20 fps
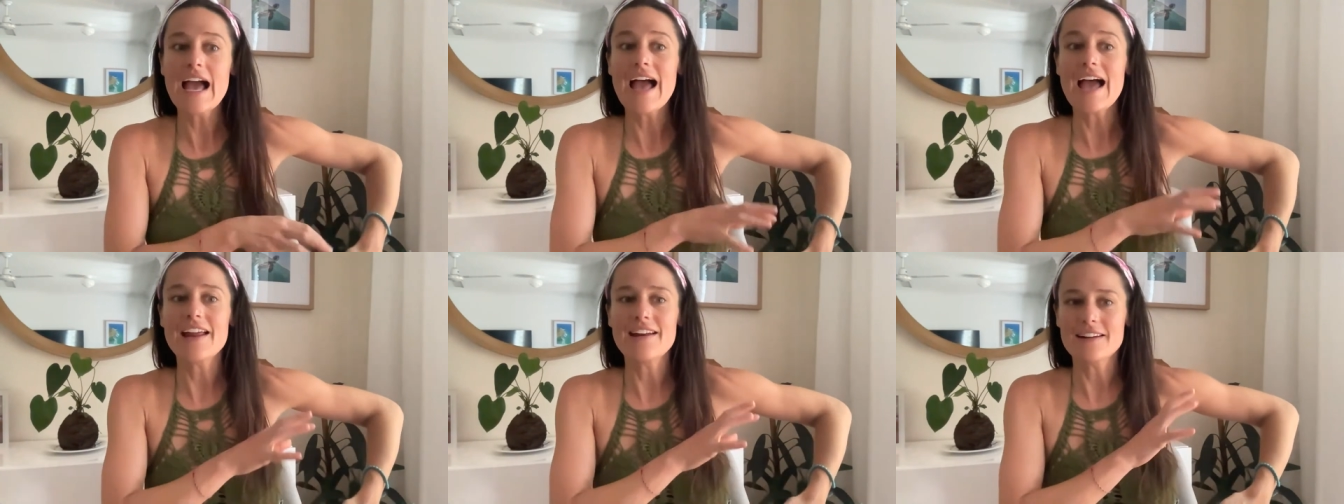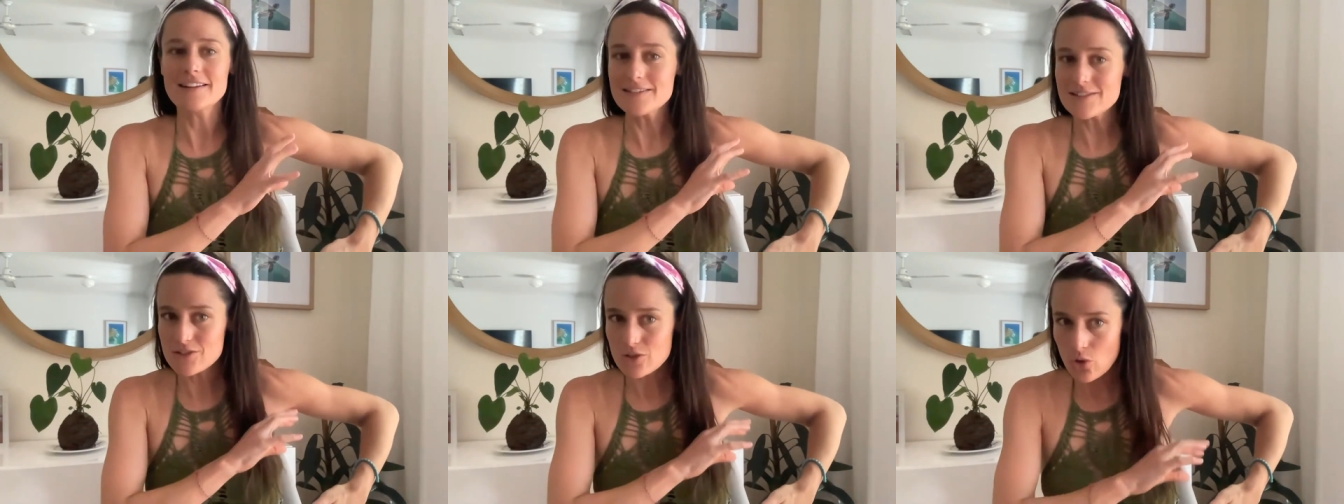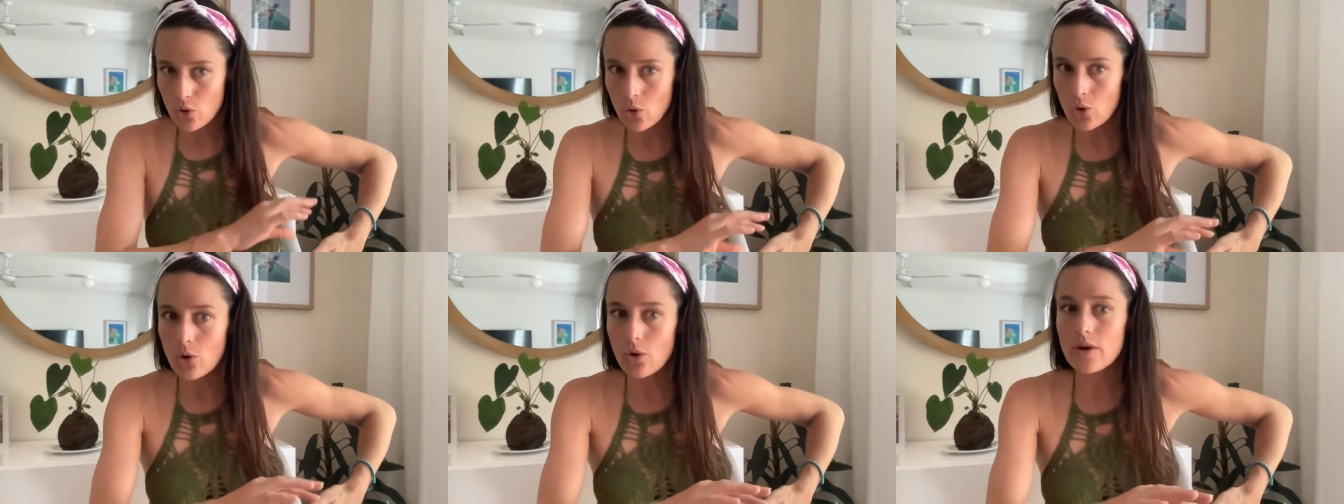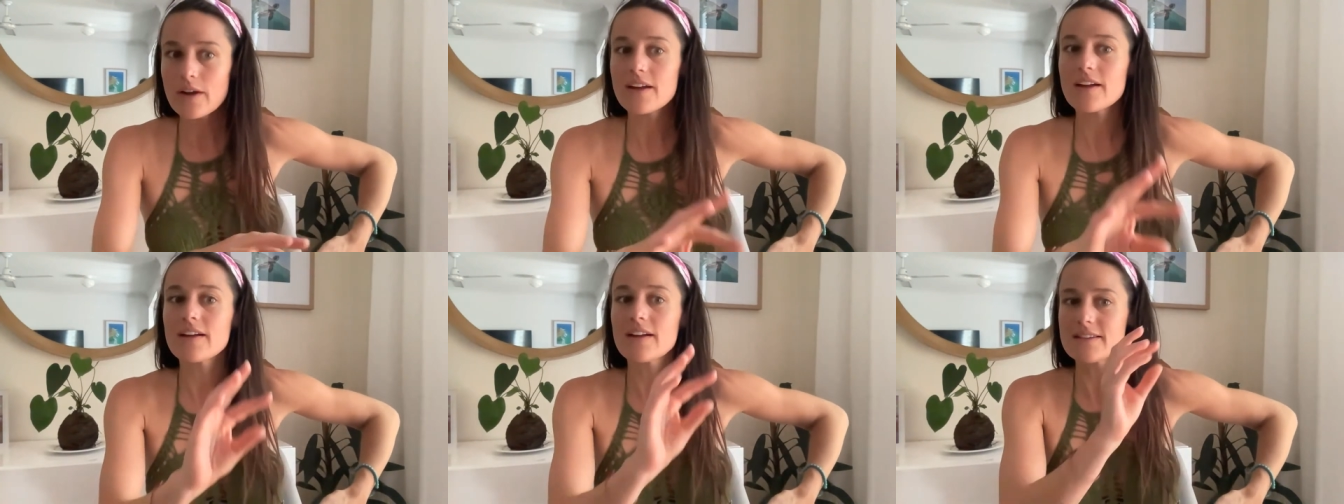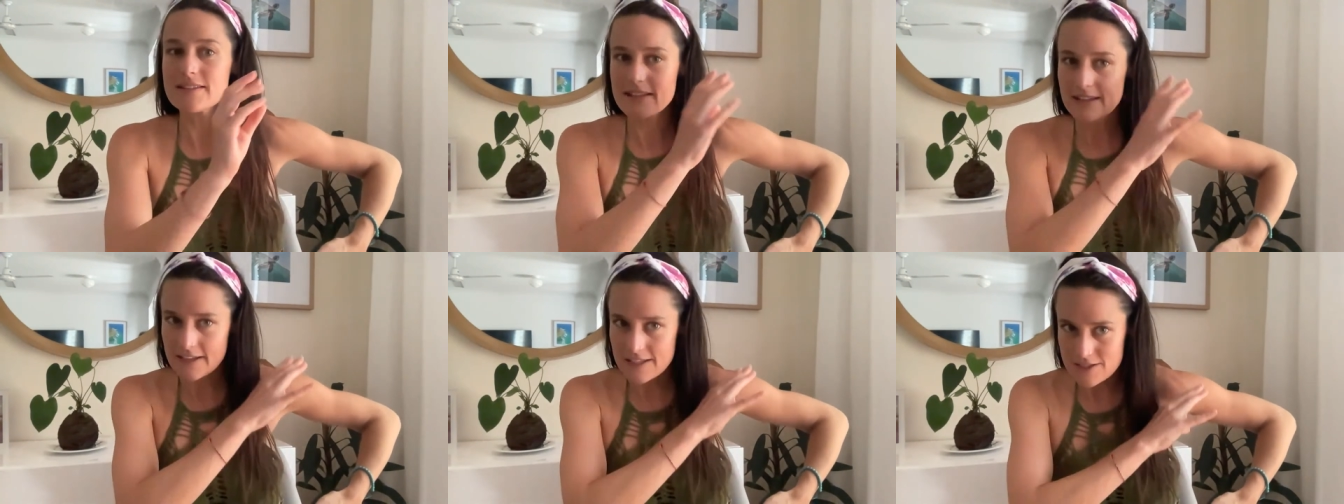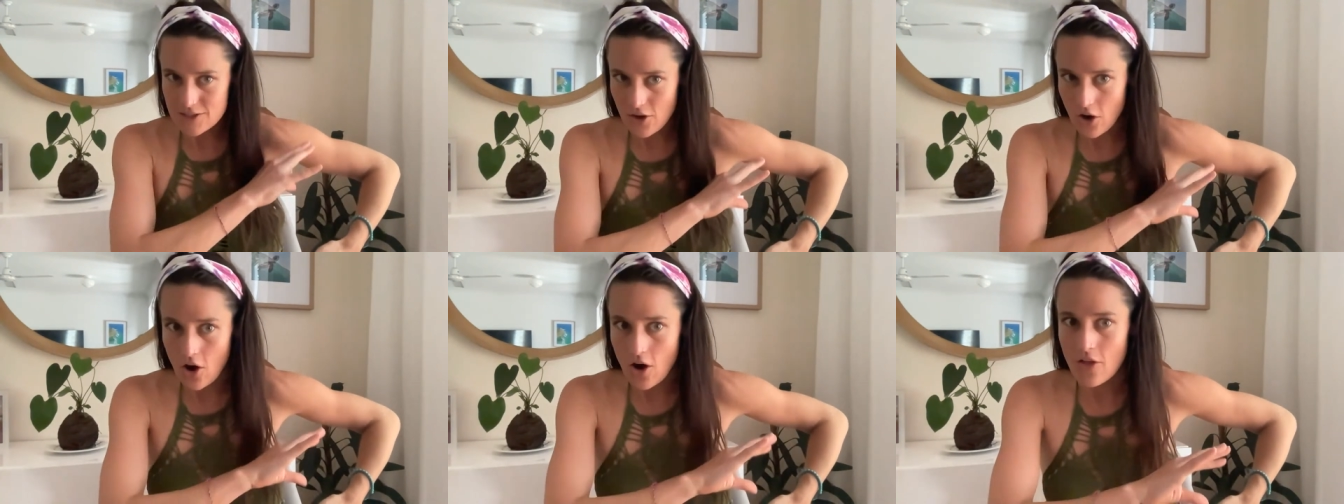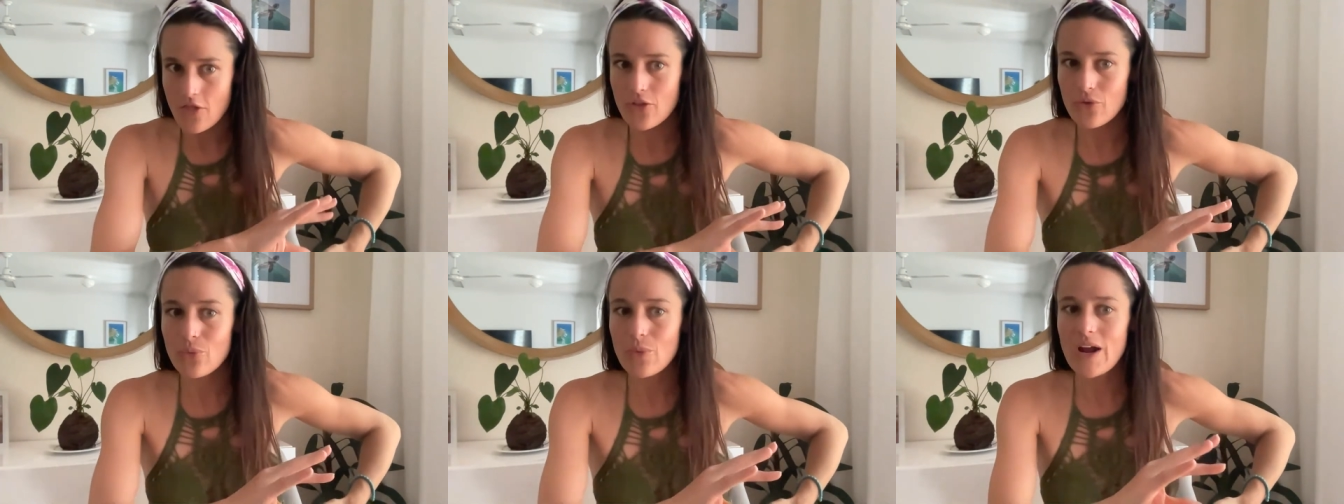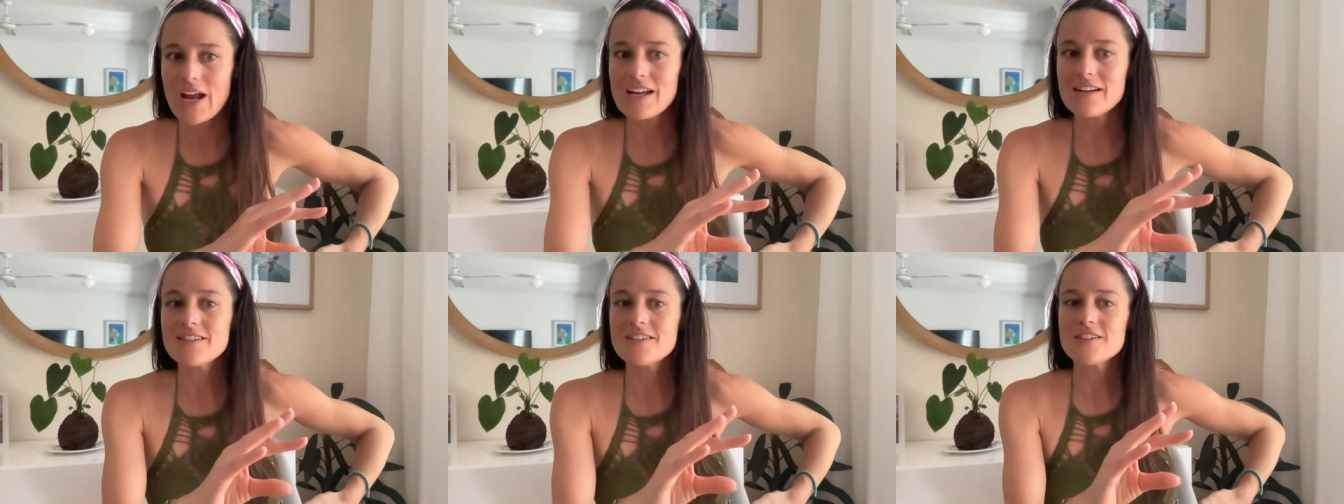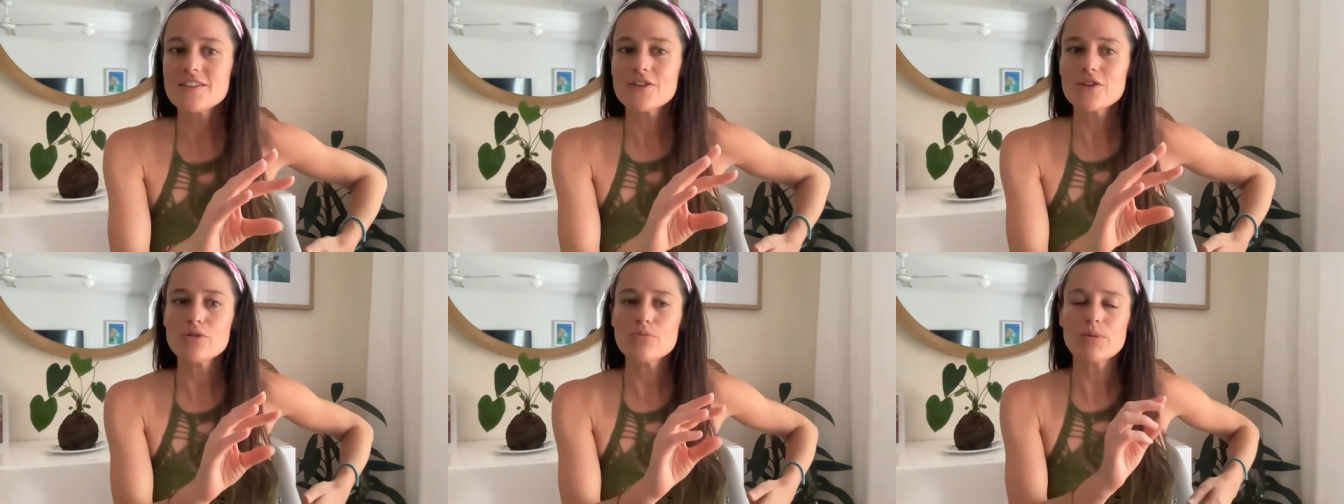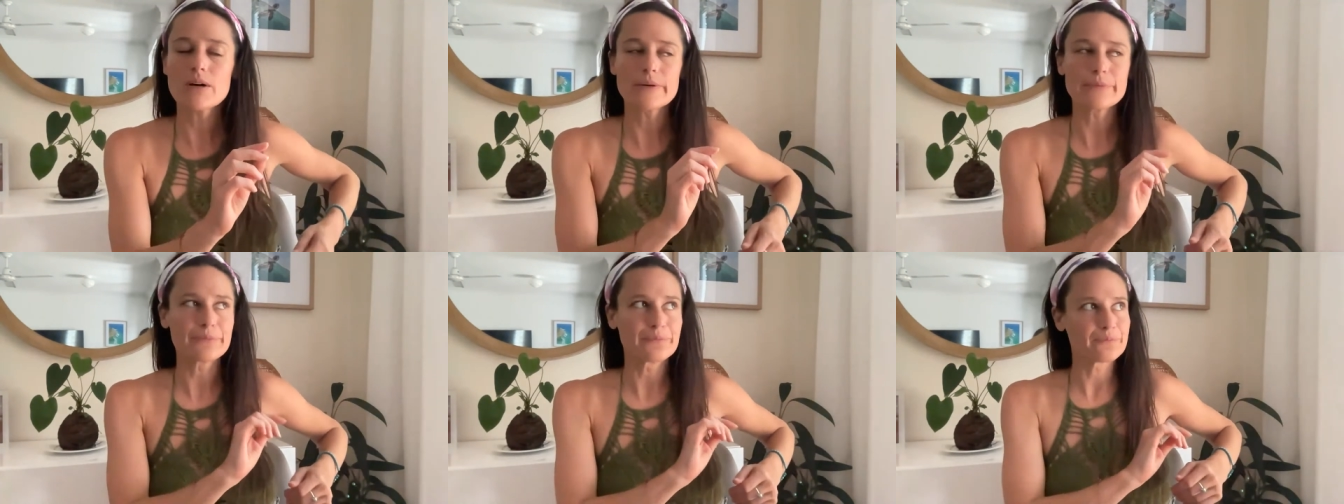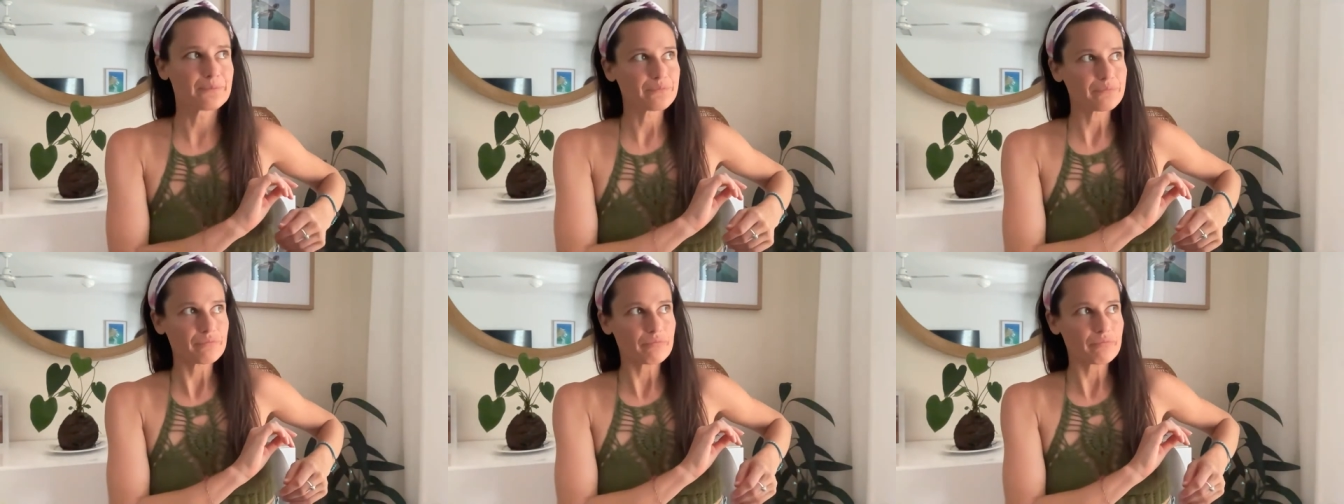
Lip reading: and it's on the way to you, but